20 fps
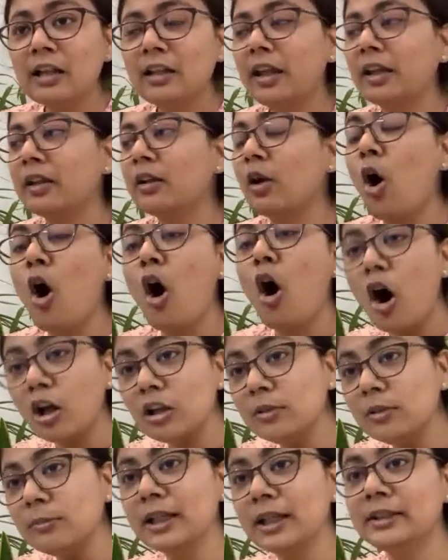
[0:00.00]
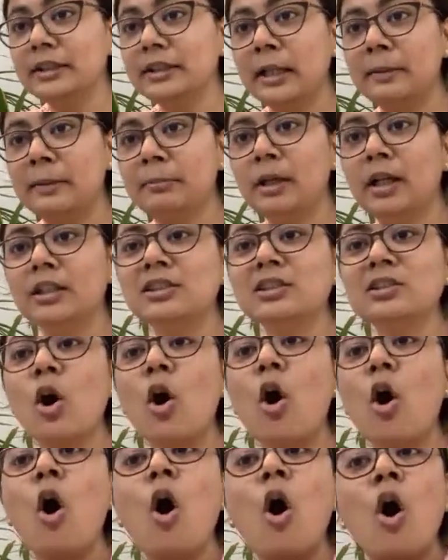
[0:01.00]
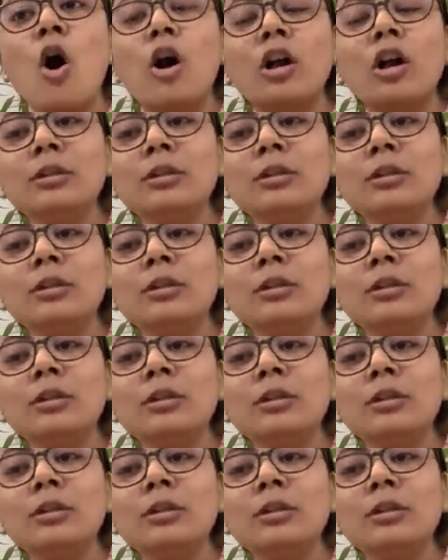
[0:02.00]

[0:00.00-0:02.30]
Like all my neighbors, all